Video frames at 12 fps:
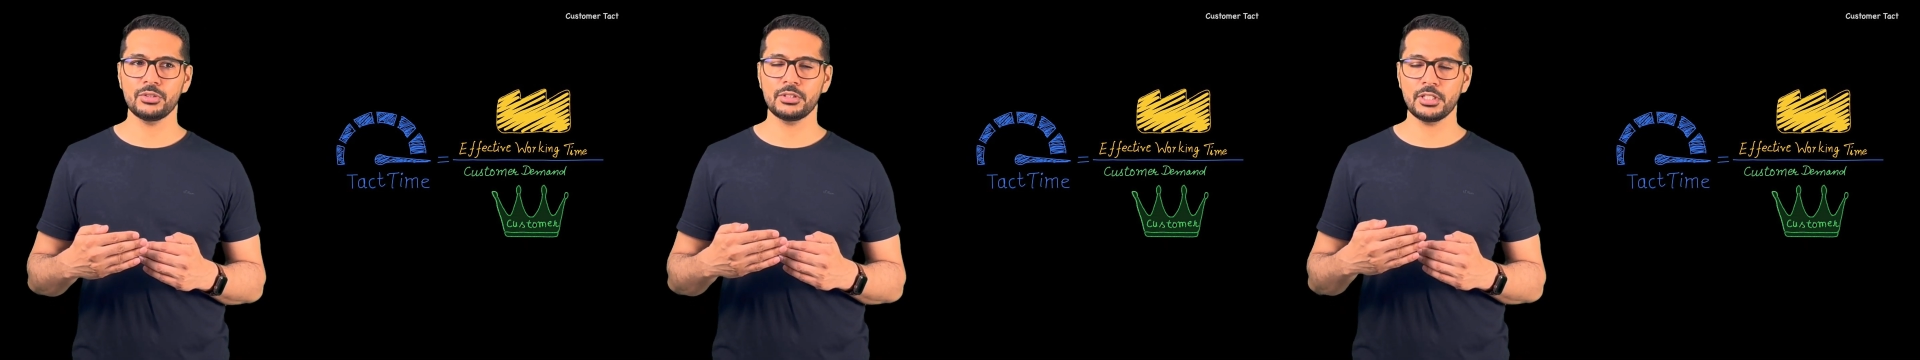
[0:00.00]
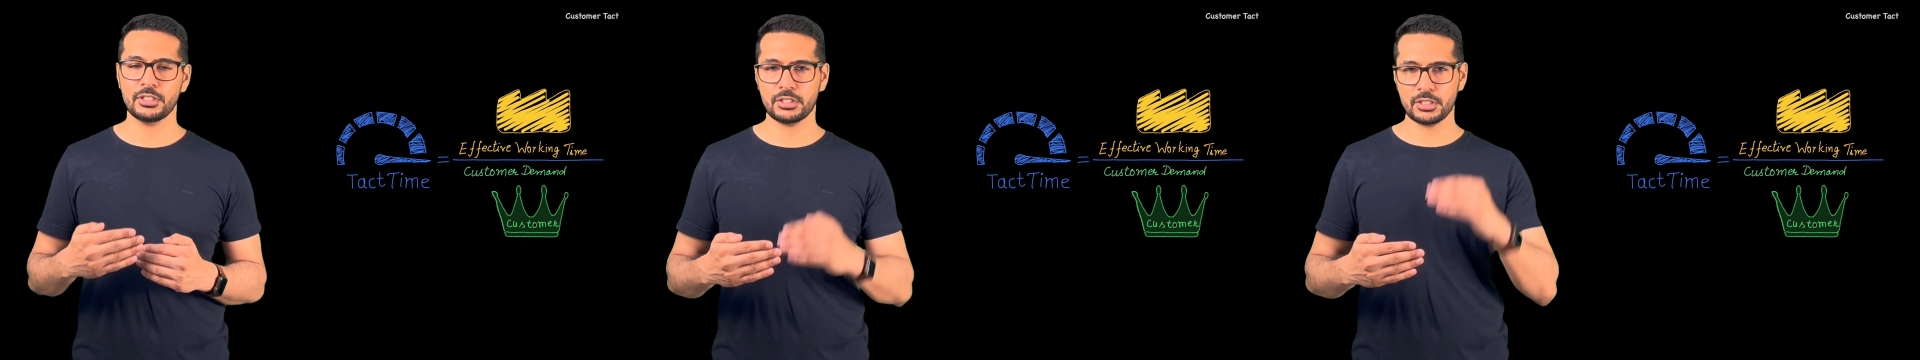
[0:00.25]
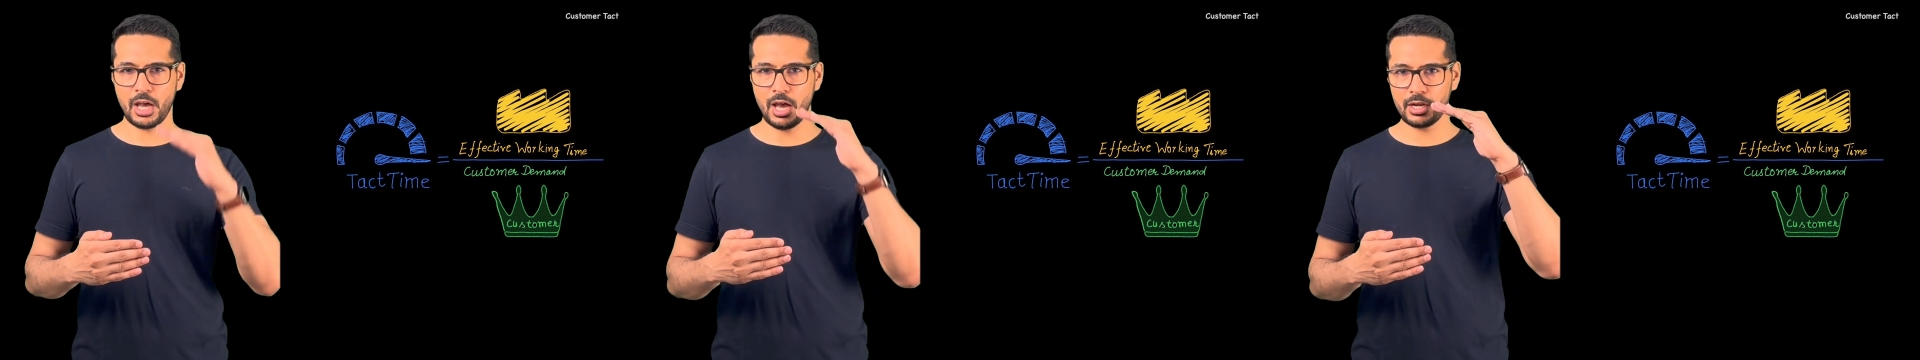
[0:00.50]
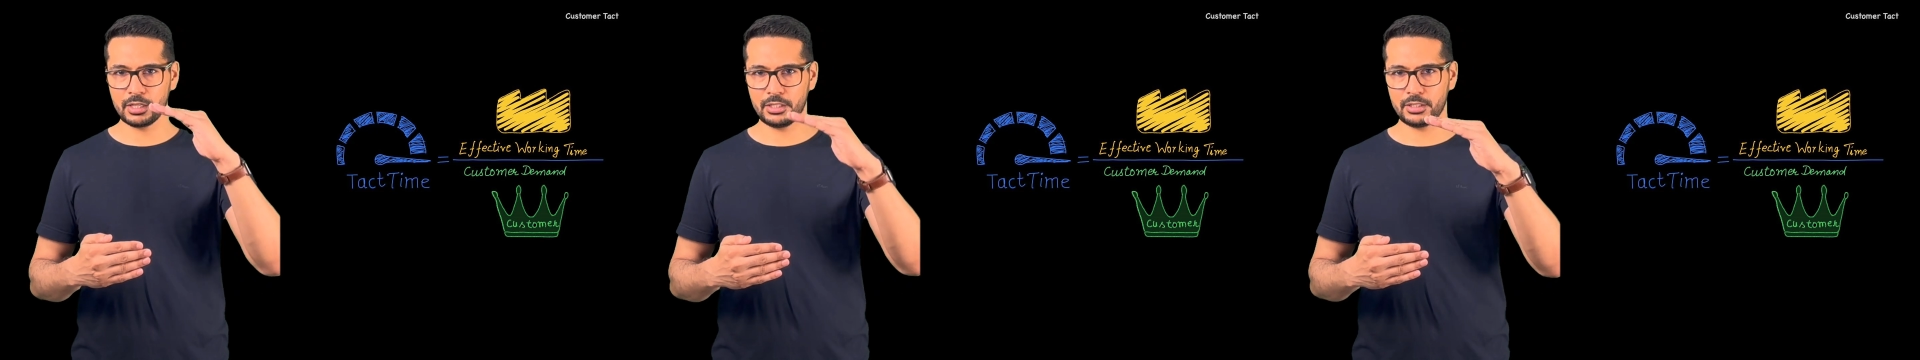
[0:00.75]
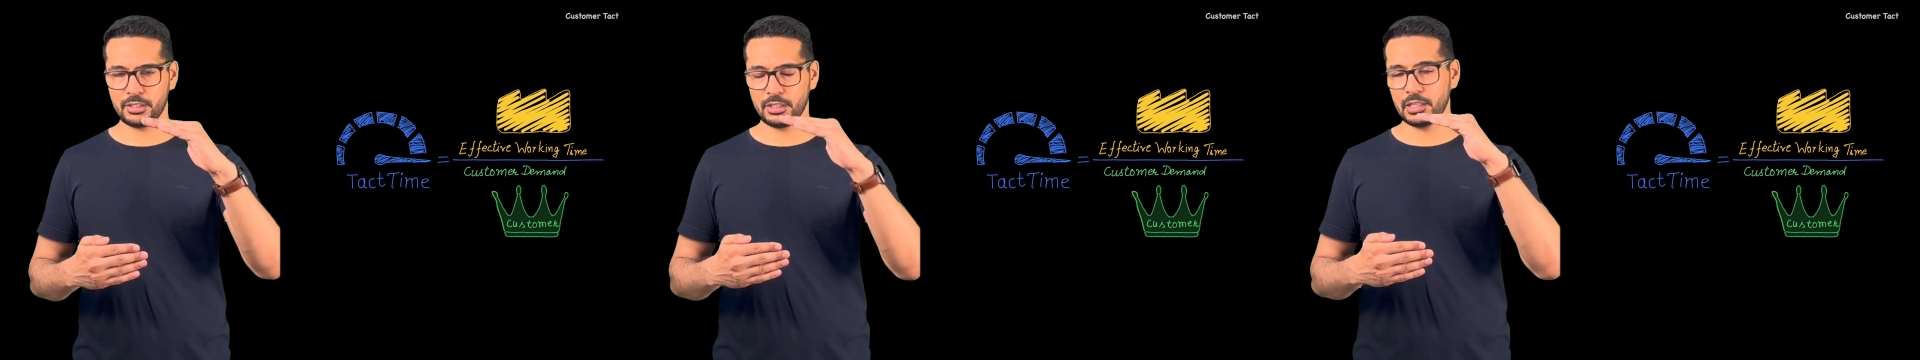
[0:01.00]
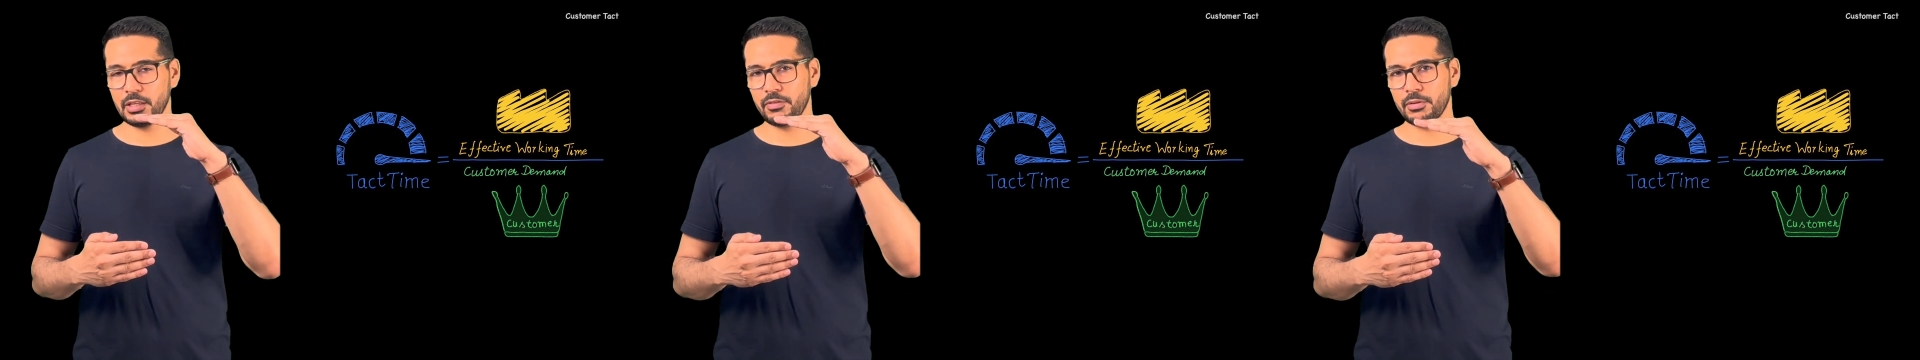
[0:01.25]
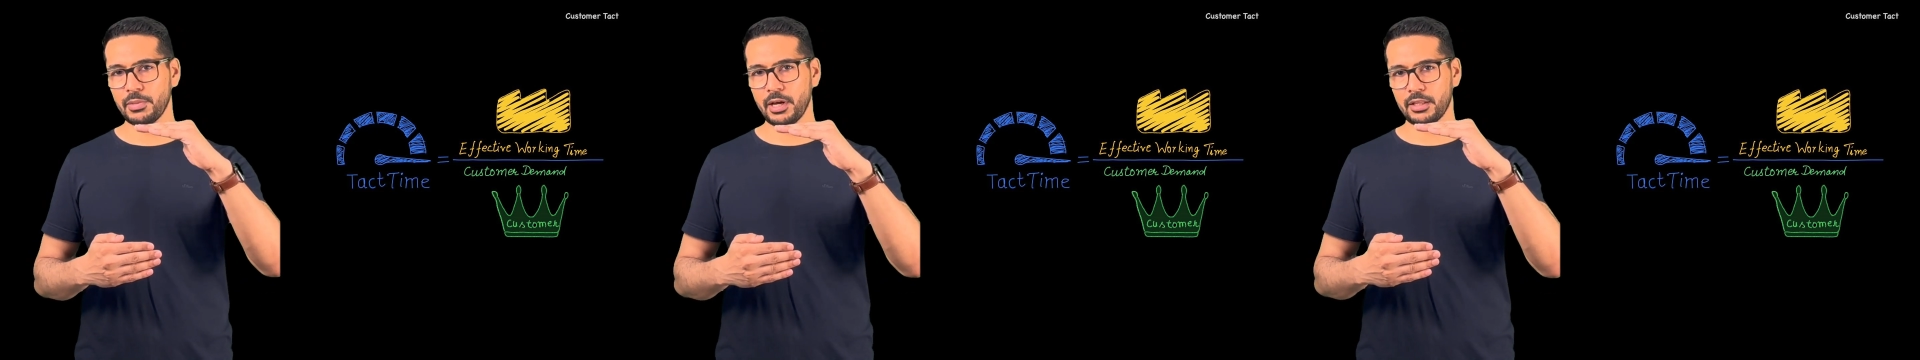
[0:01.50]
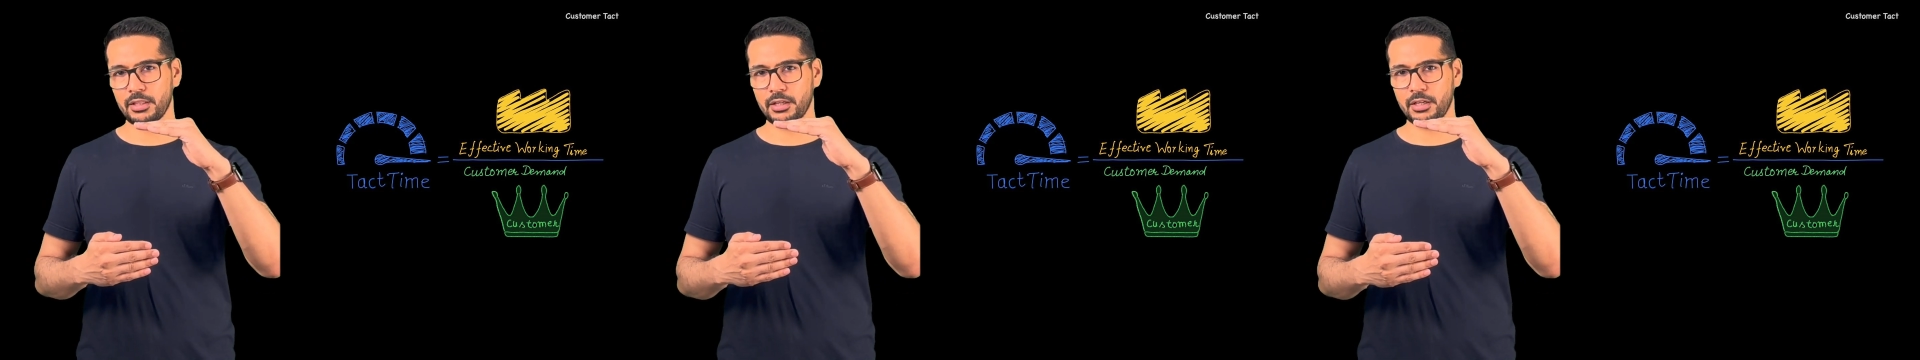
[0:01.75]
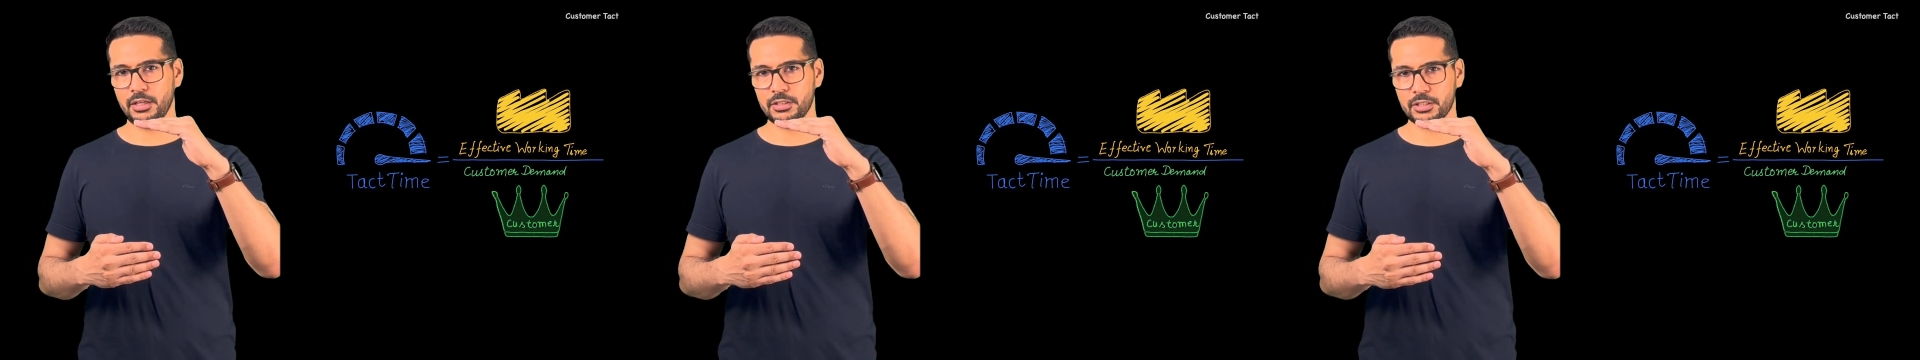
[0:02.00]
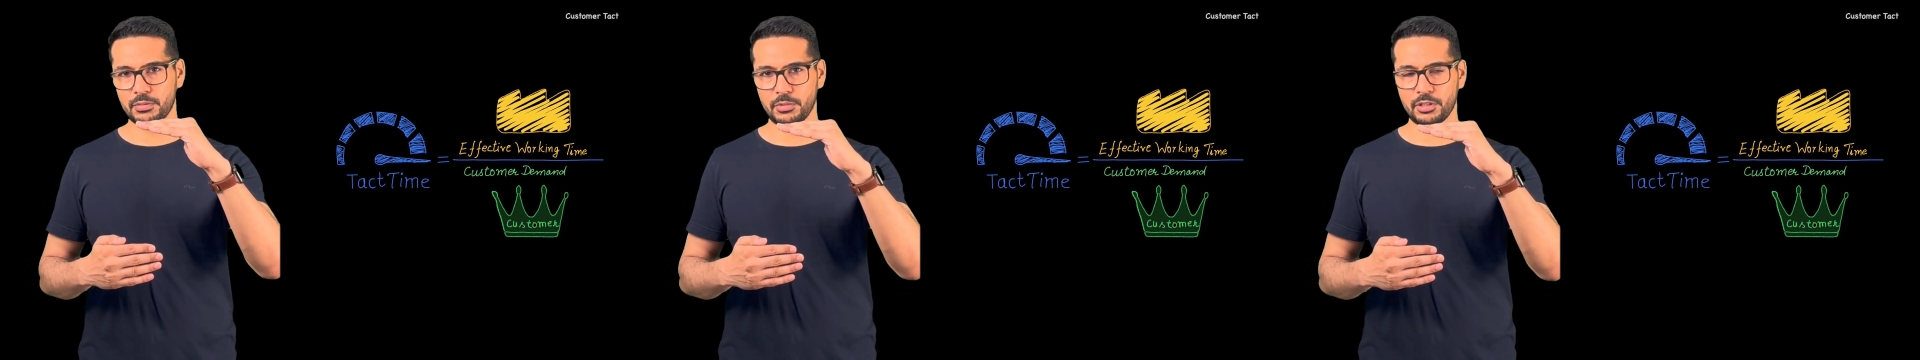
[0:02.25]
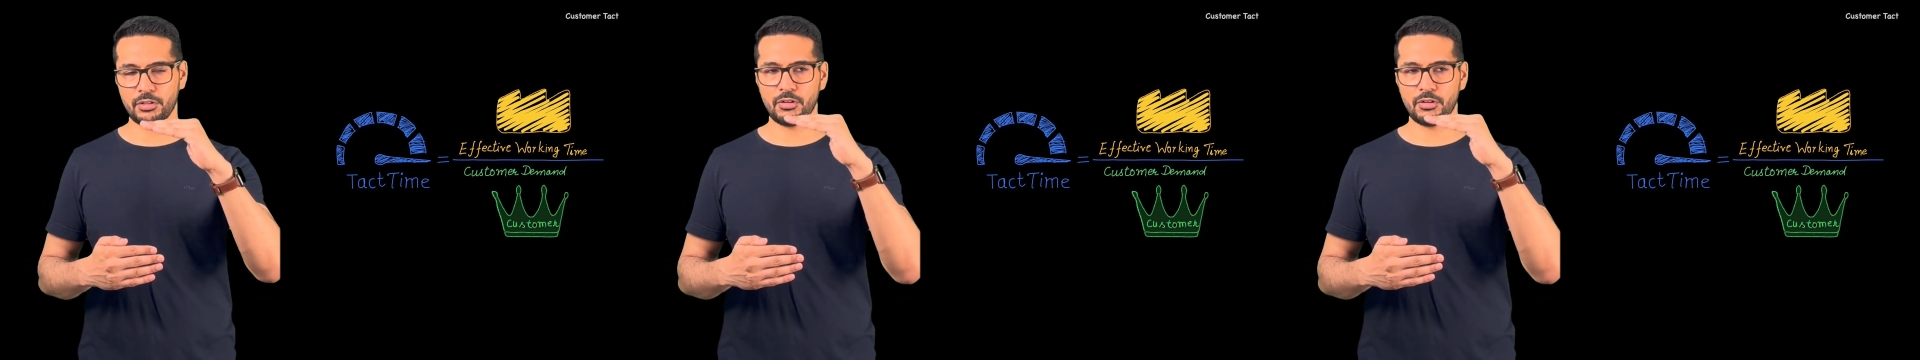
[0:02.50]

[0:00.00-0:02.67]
this target given by the customer